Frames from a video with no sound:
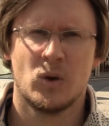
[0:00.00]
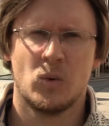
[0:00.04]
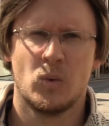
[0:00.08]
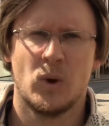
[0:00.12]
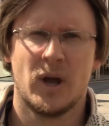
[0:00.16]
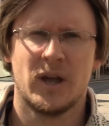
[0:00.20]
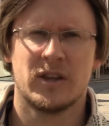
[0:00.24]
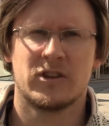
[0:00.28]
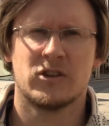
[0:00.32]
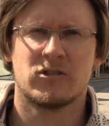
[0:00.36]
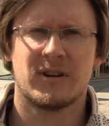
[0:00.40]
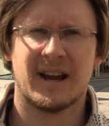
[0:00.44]

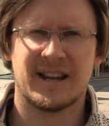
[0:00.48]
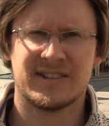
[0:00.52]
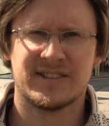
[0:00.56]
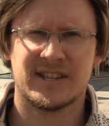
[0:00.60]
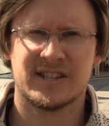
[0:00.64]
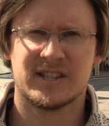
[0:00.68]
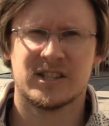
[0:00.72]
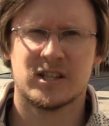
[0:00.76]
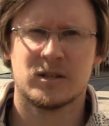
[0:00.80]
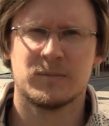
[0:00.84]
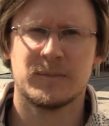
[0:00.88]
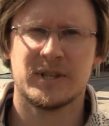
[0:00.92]
where your
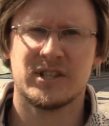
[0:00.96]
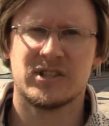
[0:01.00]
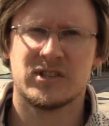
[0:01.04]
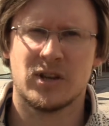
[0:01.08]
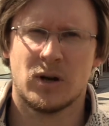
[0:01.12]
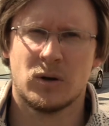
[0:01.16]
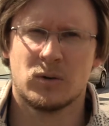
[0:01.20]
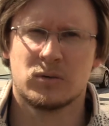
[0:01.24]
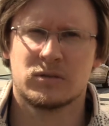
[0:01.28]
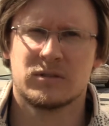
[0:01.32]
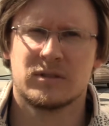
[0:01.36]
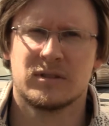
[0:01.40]
assets can be
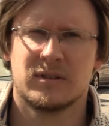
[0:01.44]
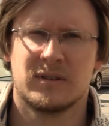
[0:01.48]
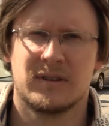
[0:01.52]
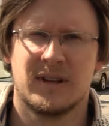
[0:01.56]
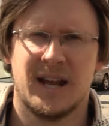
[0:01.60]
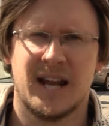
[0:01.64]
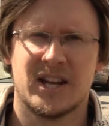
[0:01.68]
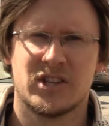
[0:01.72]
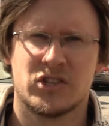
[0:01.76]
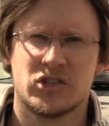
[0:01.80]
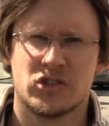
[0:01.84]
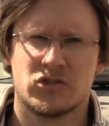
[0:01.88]
sold
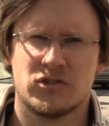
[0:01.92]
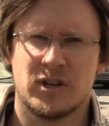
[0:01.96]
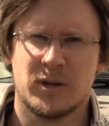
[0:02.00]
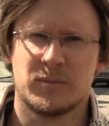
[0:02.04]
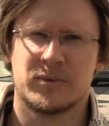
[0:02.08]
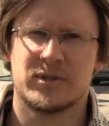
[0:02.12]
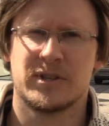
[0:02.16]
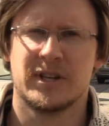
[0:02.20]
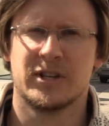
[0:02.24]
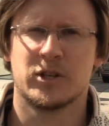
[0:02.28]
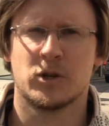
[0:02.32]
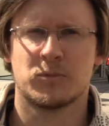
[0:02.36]
and
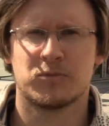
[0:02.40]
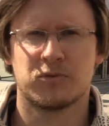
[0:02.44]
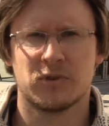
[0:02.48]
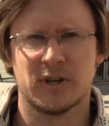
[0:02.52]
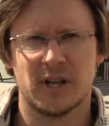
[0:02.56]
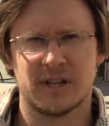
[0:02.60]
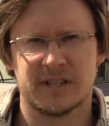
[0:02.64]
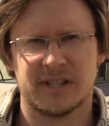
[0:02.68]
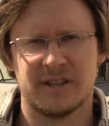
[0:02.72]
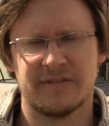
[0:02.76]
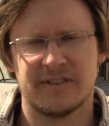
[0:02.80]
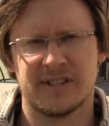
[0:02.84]
stripped and your
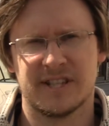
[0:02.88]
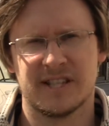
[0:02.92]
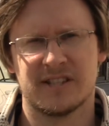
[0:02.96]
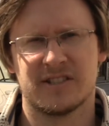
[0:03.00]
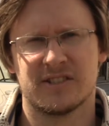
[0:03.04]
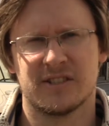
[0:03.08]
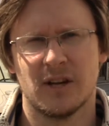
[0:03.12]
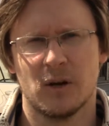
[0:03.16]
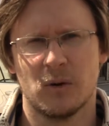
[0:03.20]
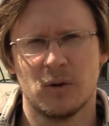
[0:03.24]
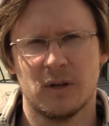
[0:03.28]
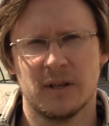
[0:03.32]
productivity
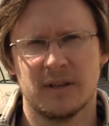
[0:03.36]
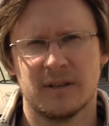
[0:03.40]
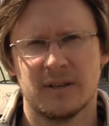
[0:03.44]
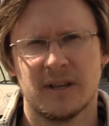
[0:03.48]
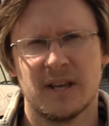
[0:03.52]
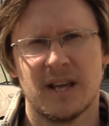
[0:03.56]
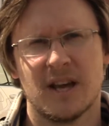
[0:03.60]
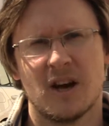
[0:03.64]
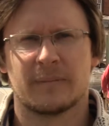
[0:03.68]
stolen,